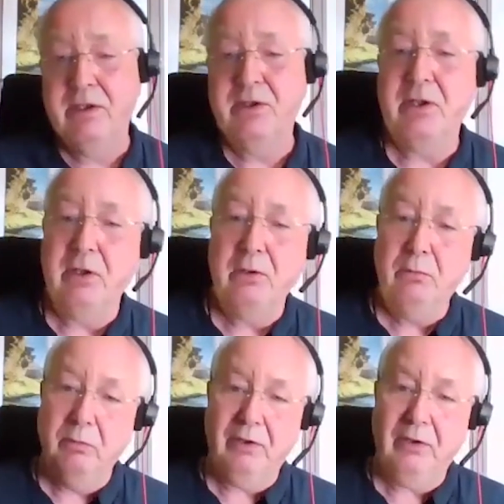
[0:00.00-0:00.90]

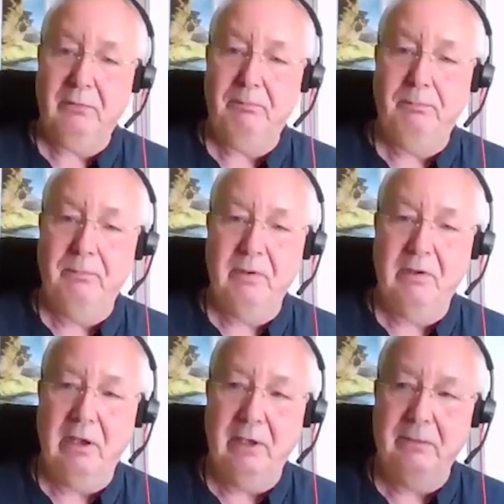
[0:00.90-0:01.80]
So with
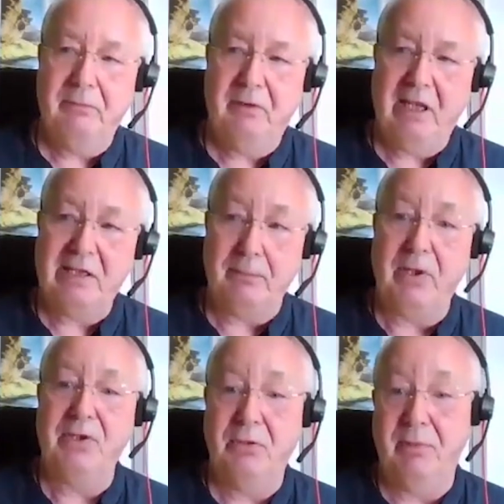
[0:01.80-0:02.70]
things like
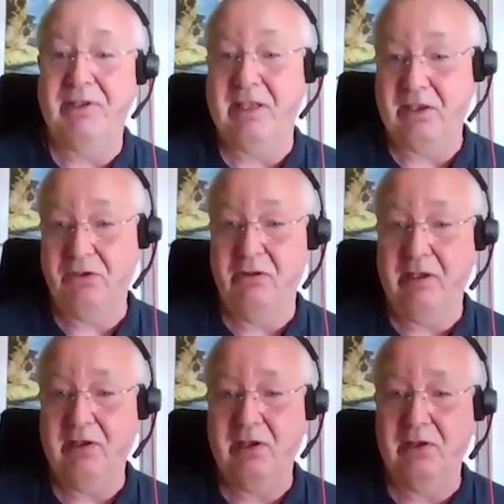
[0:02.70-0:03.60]
post-traumatic
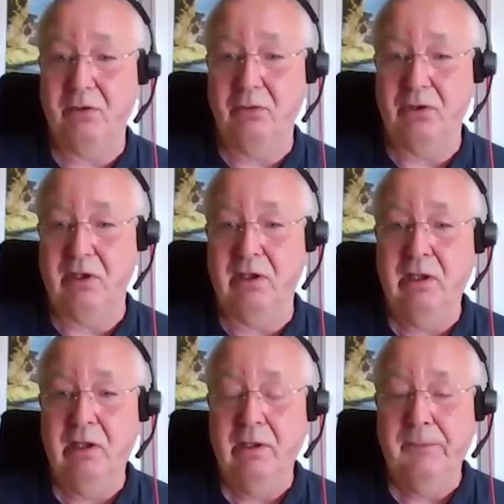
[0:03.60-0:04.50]
stress disorder,
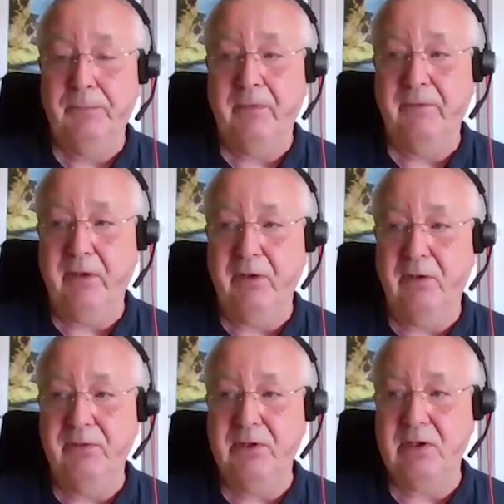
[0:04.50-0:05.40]

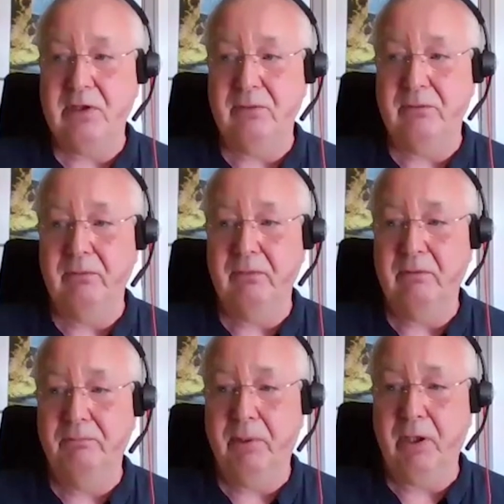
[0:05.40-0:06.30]
very
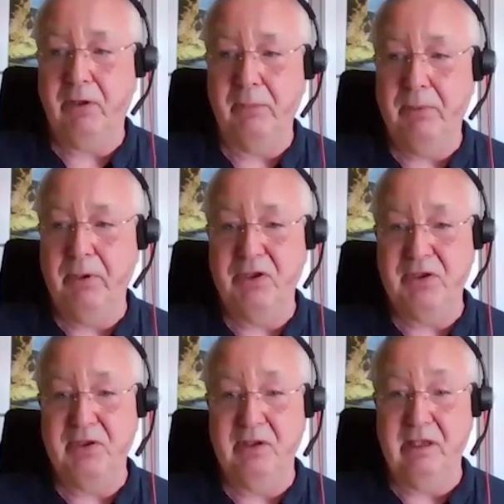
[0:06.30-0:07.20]
often part of the
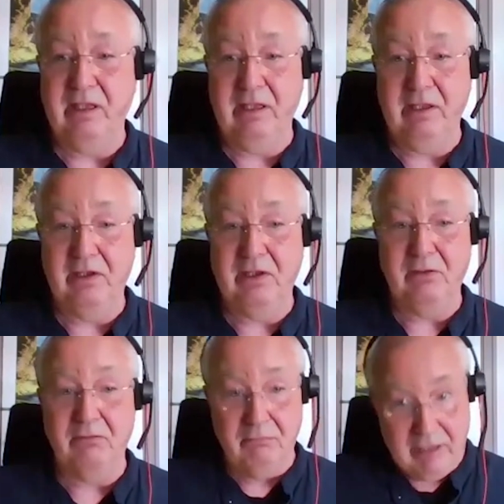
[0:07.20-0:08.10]
person
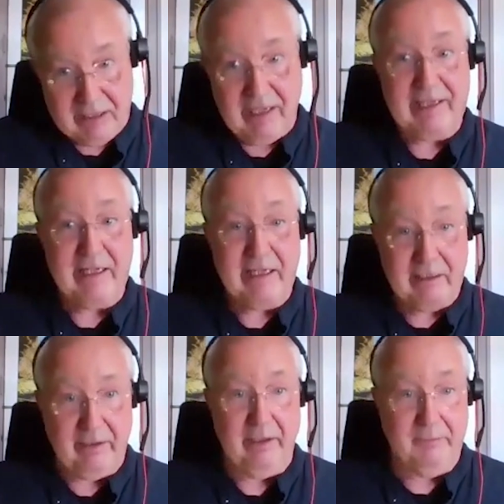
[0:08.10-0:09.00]
is
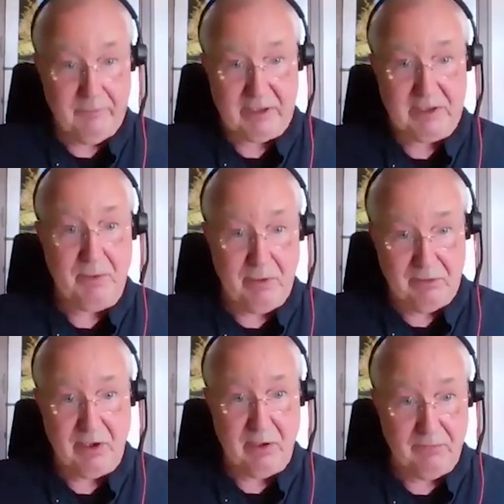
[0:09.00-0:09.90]
relaying that
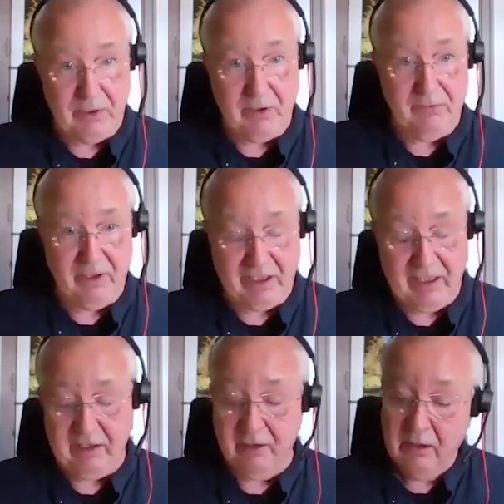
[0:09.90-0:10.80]
experience over and over
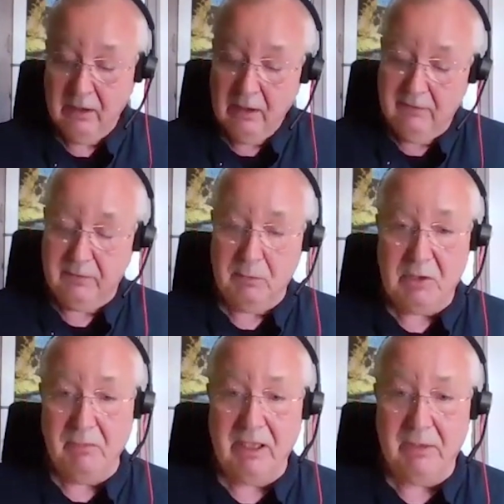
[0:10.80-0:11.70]
again. From a
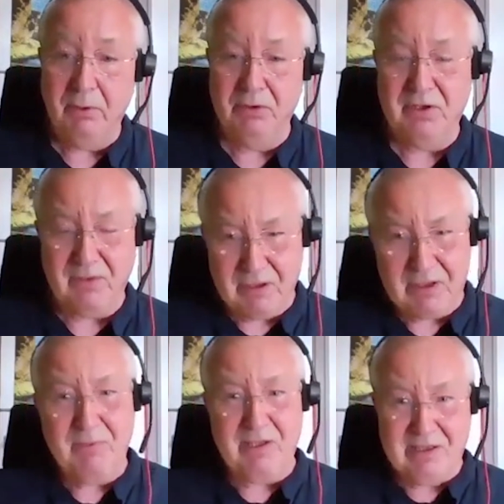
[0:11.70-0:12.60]
shamanic point of view,
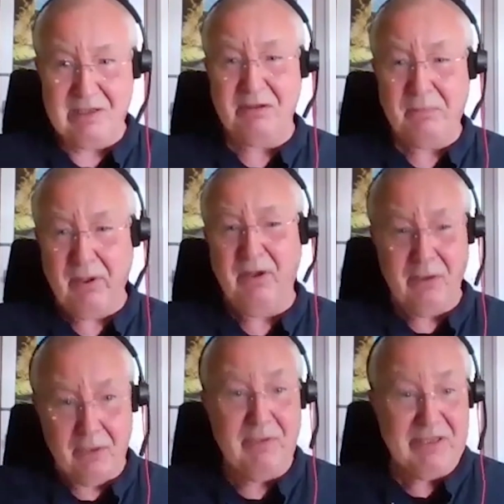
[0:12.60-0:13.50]
it's because literally
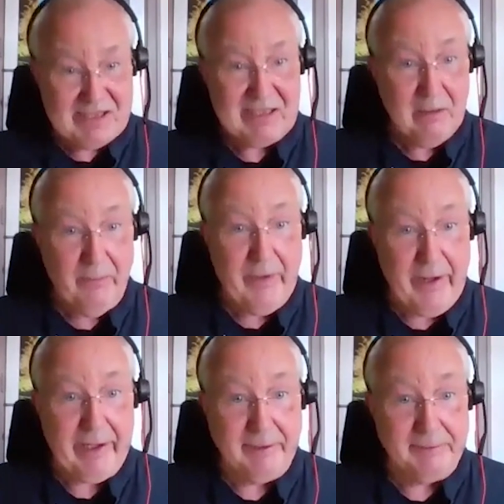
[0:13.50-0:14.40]
part of them is still
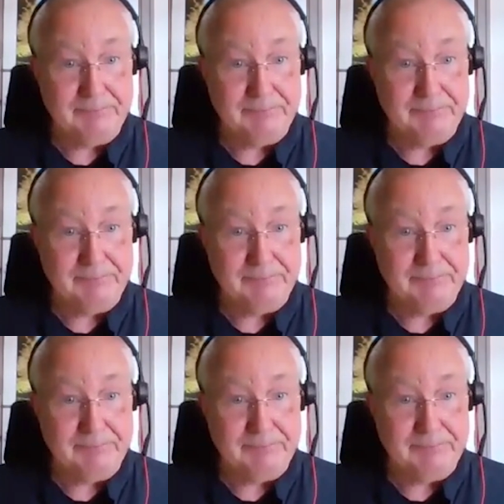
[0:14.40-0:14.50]
there.